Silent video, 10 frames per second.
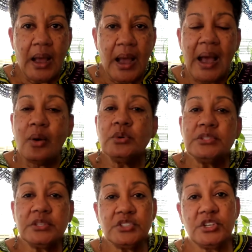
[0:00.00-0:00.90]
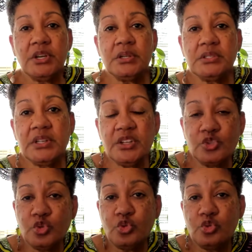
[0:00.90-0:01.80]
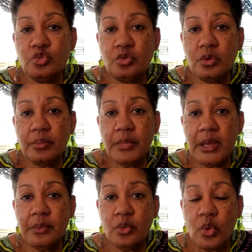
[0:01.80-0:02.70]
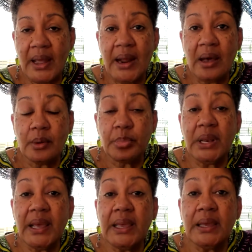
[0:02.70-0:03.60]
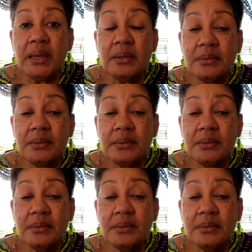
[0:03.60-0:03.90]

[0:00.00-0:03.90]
I would suggest that you maybe write out a plan